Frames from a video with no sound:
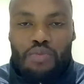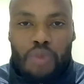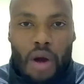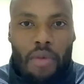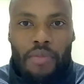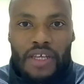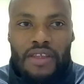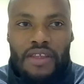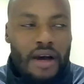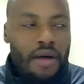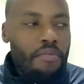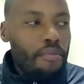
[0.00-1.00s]
is probably
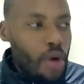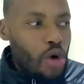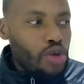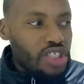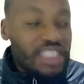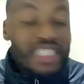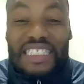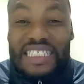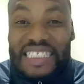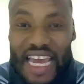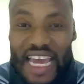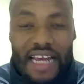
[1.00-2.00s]
the most
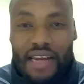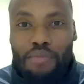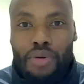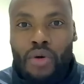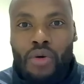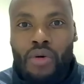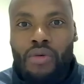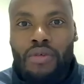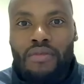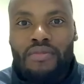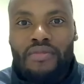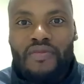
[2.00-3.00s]
scalable,
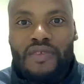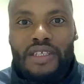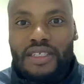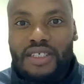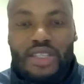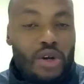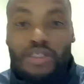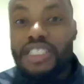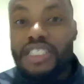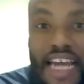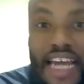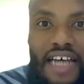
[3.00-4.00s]
you know,
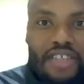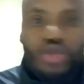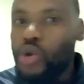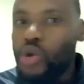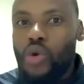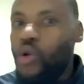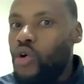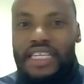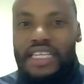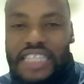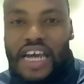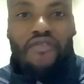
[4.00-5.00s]
side hustle or
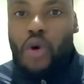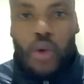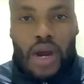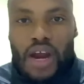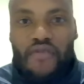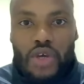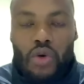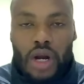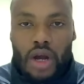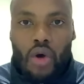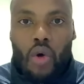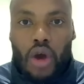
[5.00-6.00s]
endeavor, whatever you want
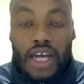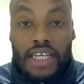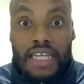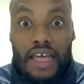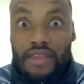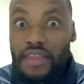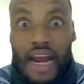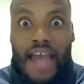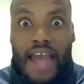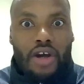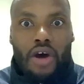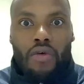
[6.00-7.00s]
to call it, that
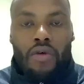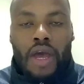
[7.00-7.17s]
I know.